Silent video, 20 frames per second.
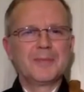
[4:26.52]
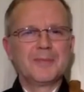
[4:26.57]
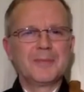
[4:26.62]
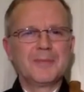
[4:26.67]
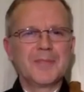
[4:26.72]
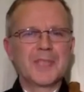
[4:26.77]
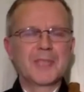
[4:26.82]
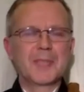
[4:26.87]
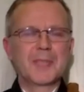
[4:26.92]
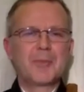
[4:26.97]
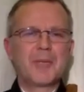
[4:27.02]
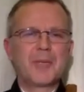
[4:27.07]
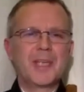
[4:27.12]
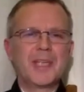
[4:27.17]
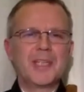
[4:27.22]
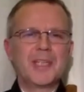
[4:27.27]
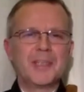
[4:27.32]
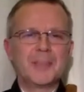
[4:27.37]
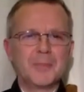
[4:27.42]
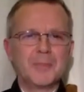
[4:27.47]

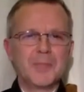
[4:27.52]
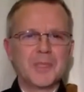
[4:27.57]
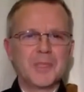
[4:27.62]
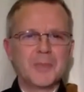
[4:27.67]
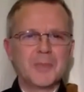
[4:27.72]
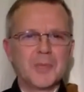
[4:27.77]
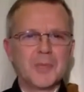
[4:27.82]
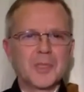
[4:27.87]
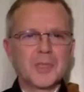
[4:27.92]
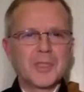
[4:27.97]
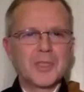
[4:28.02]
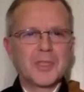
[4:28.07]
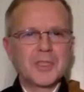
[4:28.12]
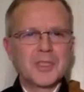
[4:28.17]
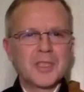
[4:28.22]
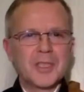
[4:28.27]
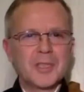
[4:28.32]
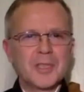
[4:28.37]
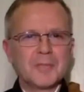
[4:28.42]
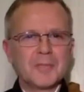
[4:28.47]
explain, but it was such
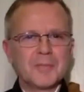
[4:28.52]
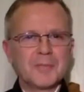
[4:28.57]
a